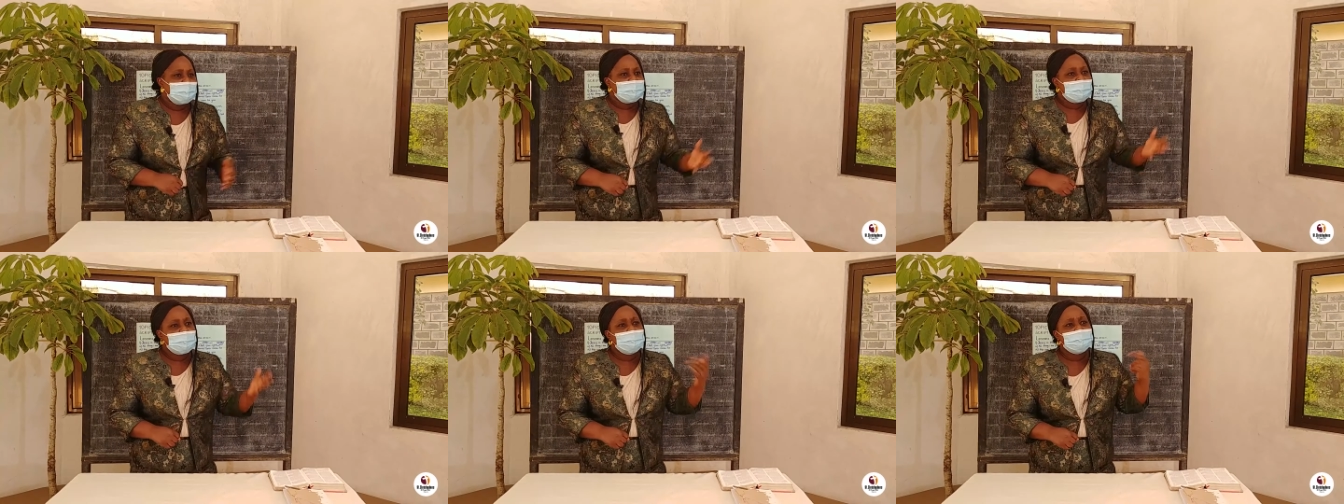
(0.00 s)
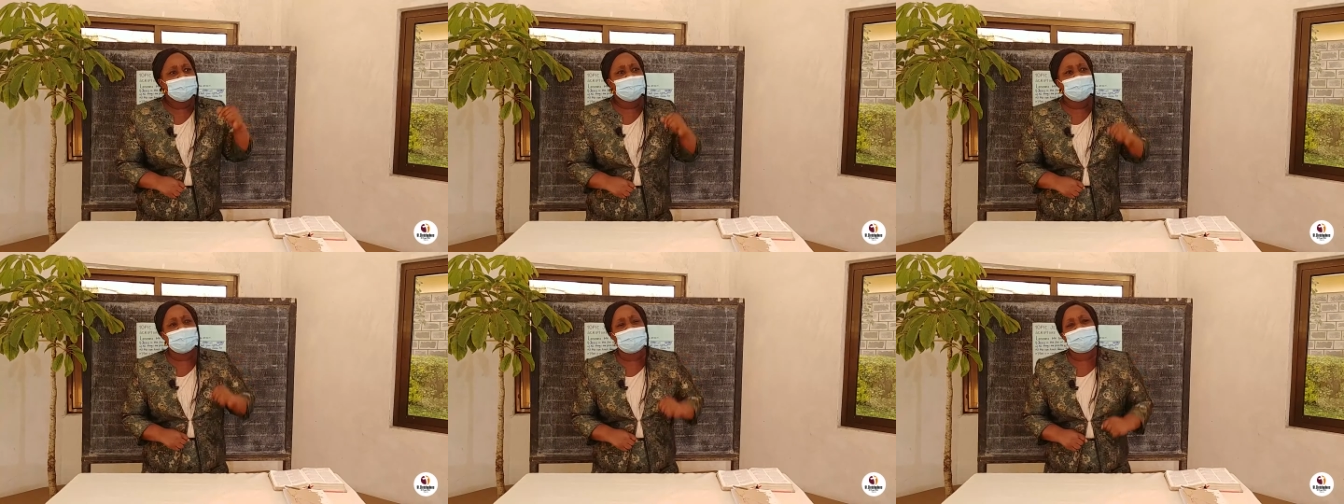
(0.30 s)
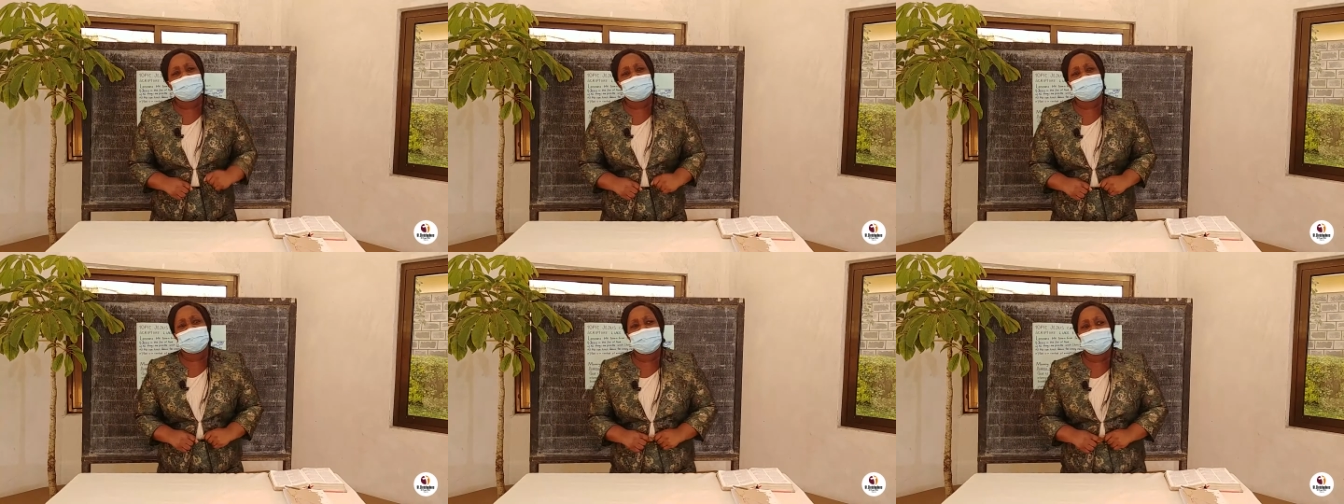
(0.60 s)
Now he
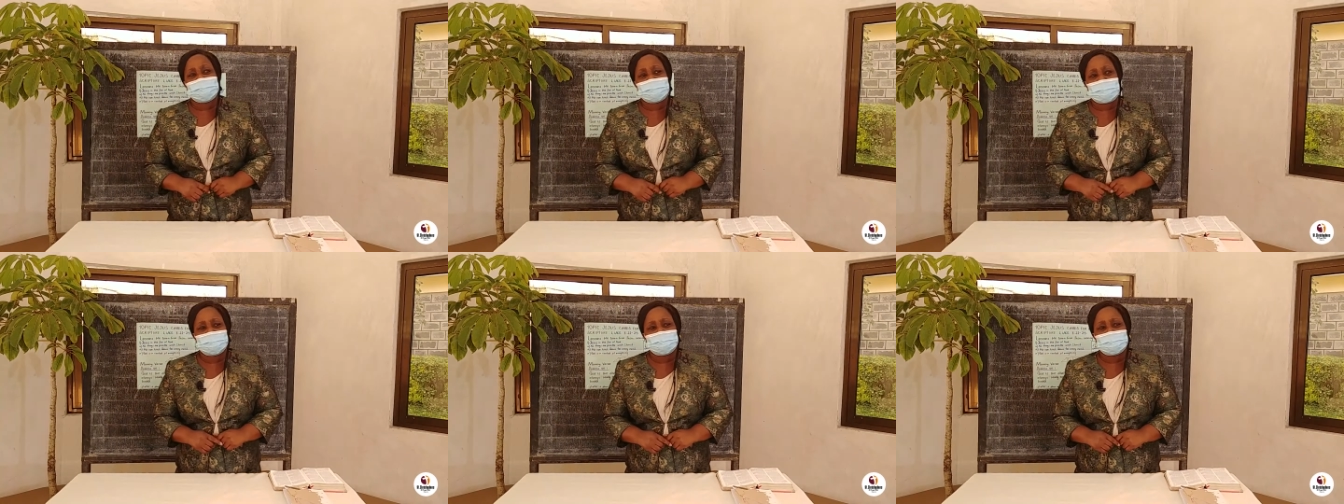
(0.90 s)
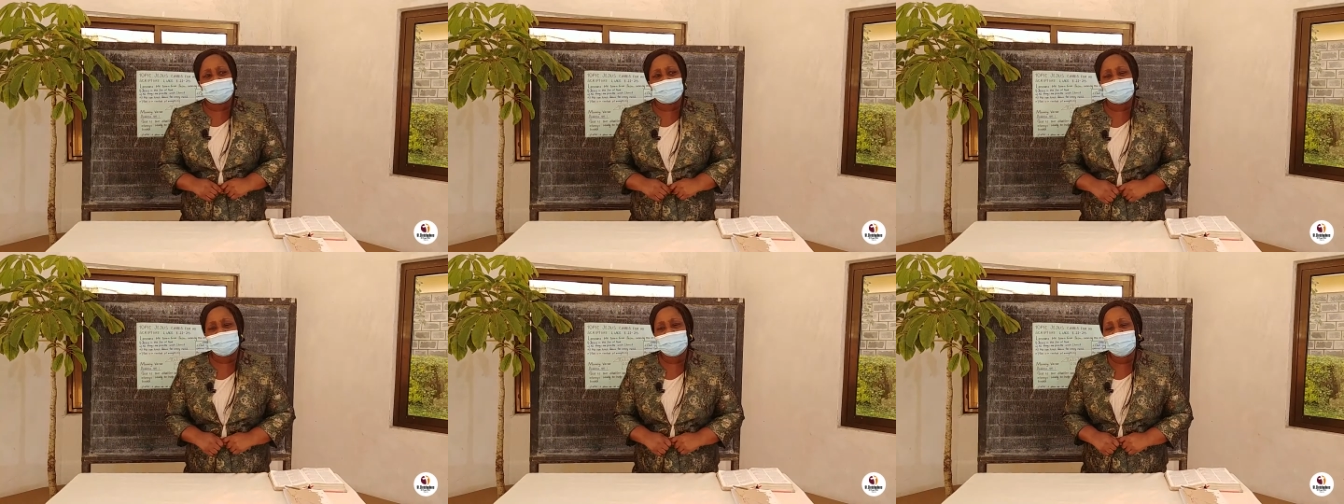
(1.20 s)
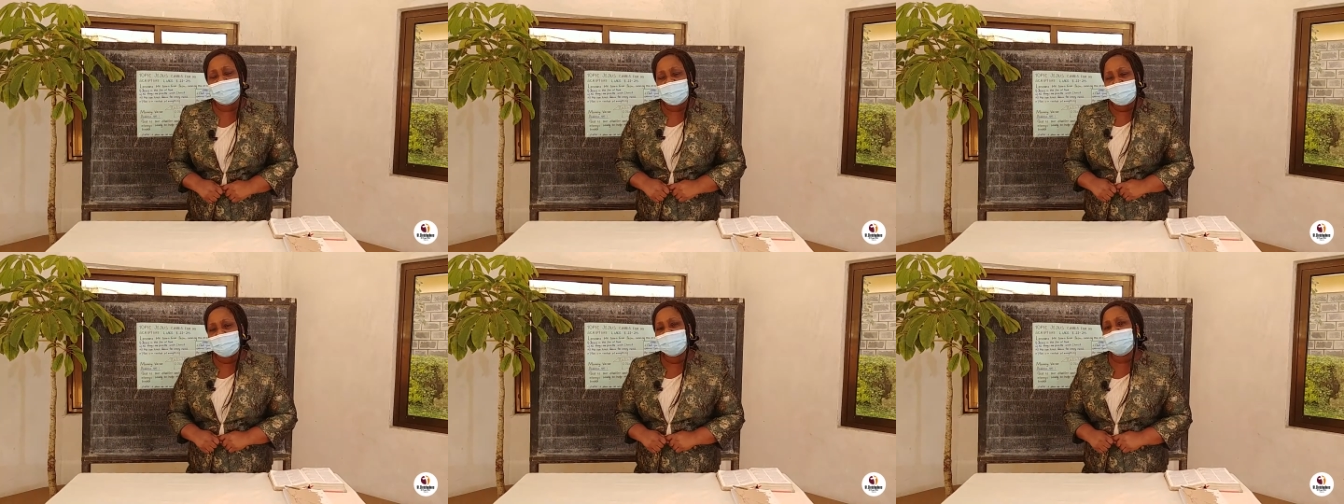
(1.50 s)
called his disciples
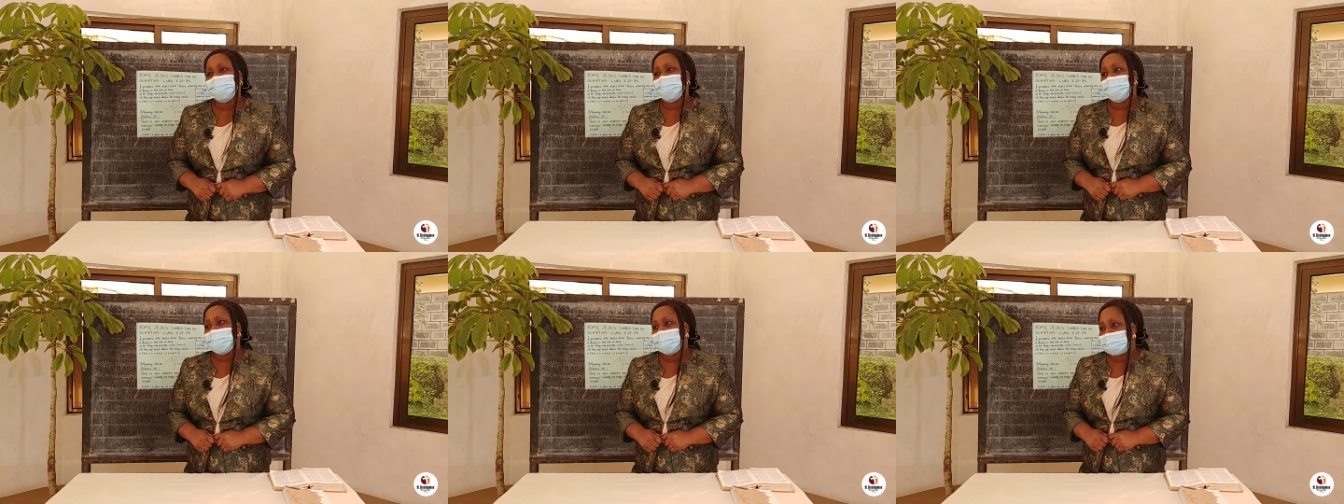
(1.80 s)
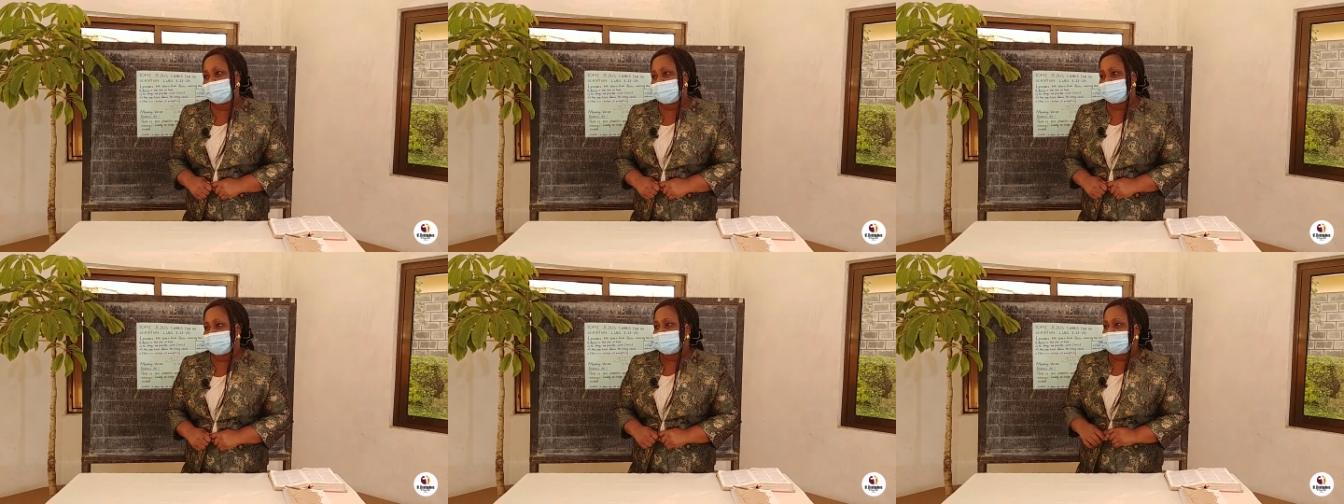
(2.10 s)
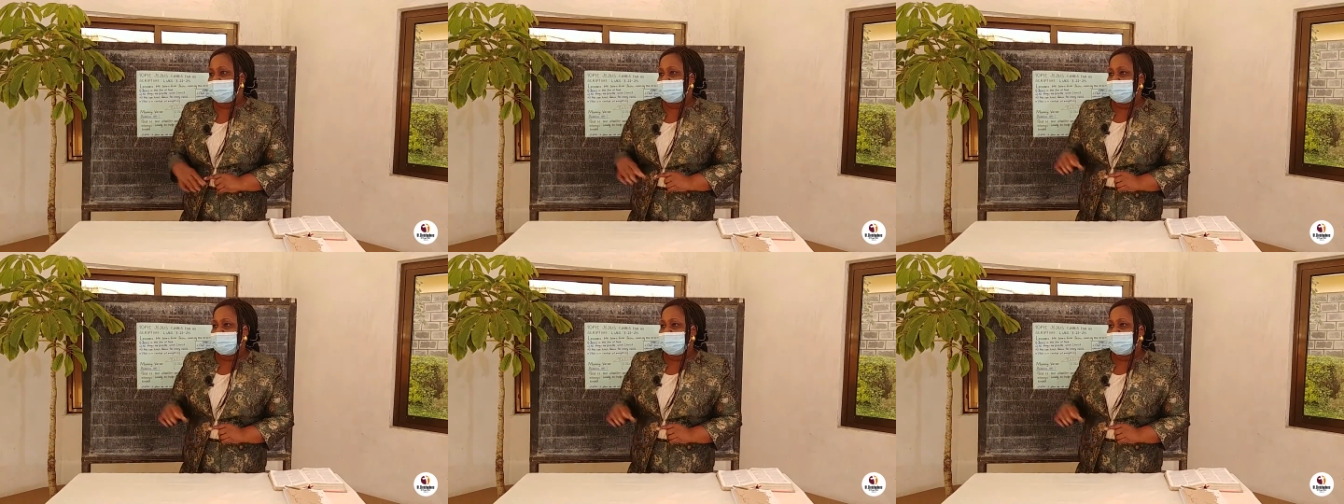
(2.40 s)
and he told them,